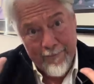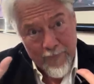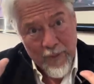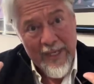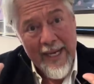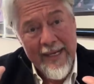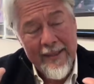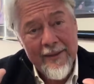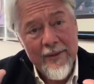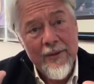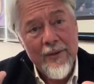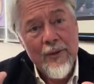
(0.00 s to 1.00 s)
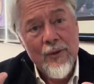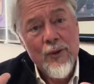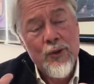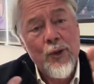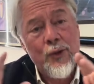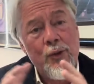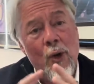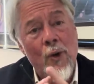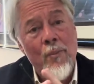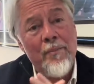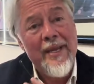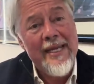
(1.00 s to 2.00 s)
Okay? So
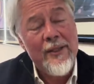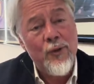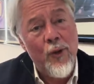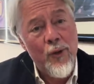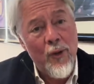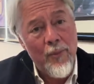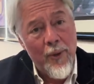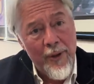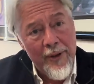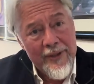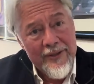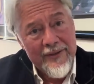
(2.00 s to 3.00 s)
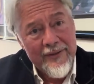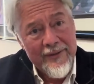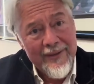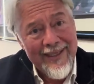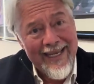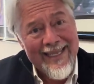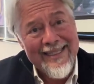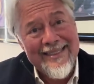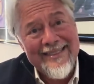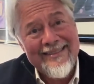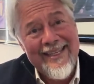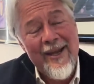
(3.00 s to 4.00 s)
don't be dodo birds and
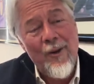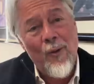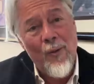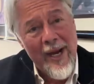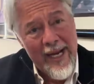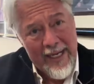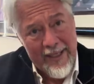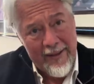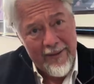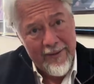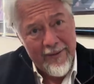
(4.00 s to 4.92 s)
stay away